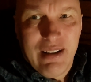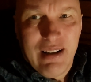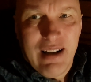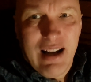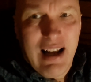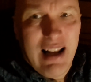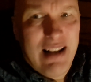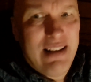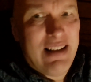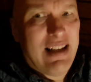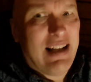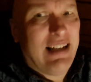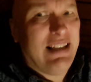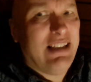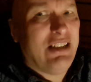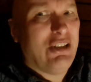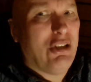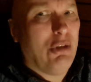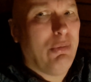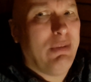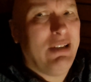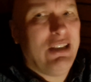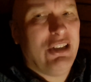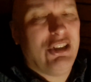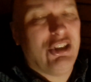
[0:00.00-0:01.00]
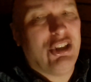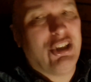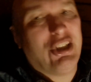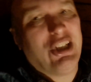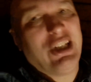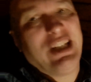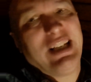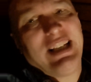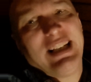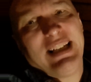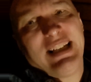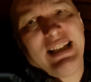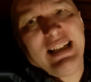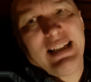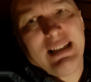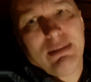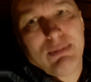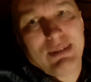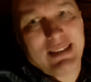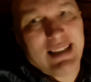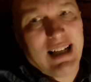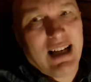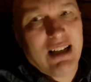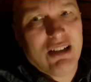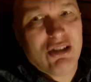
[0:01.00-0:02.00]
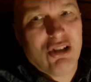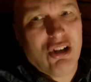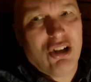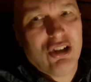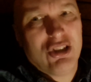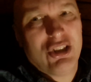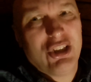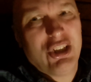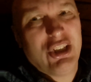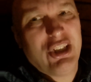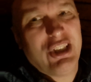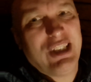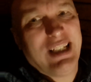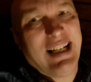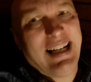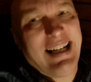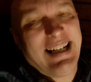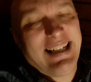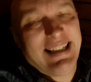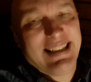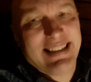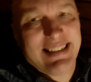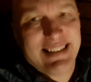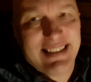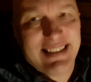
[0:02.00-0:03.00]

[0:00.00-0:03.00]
And then he's doing Cheed, which I call shit.